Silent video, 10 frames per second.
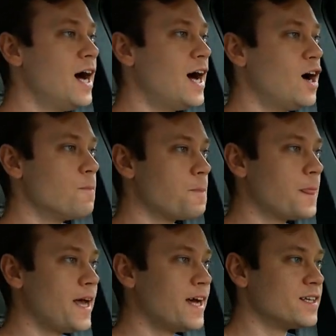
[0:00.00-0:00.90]
Um,
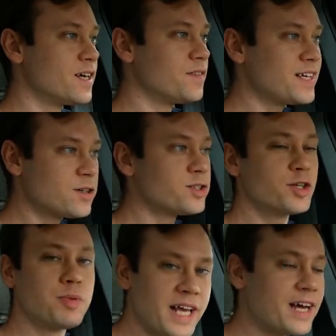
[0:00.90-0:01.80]
and uh, that's
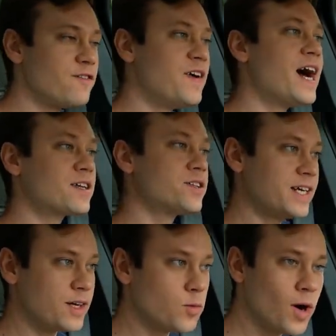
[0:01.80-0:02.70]
also playing a factor
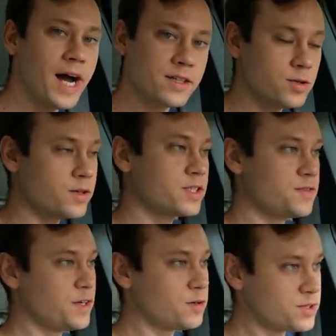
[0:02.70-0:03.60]
in why it took this
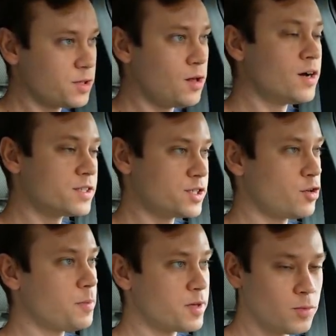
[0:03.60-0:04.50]
vehicle so long to show up.